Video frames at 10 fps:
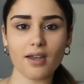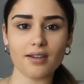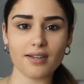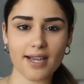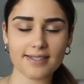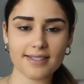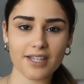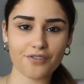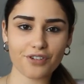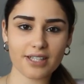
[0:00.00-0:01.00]
Next
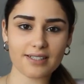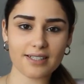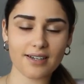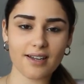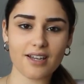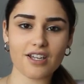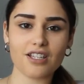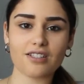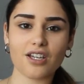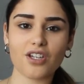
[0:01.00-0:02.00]
gift idea
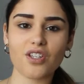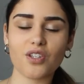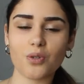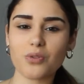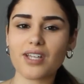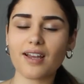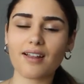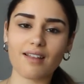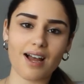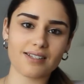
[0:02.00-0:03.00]
is a cute and
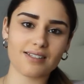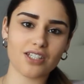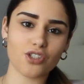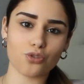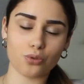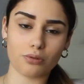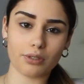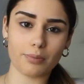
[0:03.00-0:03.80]
classy jewelry